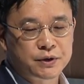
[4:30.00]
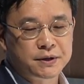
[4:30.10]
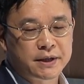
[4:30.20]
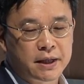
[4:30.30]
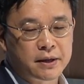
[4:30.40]

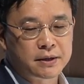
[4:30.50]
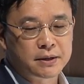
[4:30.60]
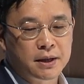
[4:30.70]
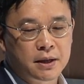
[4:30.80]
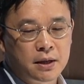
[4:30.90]
what
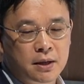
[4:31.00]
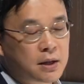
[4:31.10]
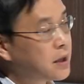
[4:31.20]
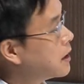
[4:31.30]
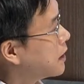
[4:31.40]
comes
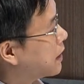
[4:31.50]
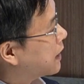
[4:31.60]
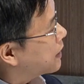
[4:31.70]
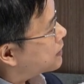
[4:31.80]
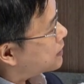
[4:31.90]
first,
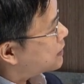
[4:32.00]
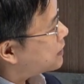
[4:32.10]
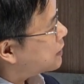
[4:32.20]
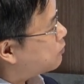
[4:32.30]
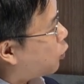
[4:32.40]
individual
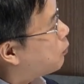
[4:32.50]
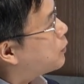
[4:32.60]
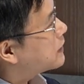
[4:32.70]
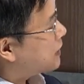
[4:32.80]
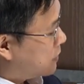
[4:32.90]
freedom
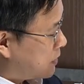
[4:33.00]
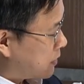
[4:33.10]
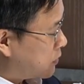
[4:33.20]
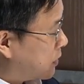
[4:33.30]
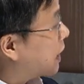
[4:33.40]
or
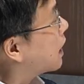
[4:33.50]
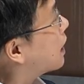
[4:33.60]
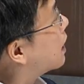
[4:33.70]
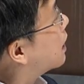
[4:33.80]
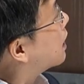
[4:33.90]
social
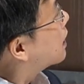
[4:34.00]
order? And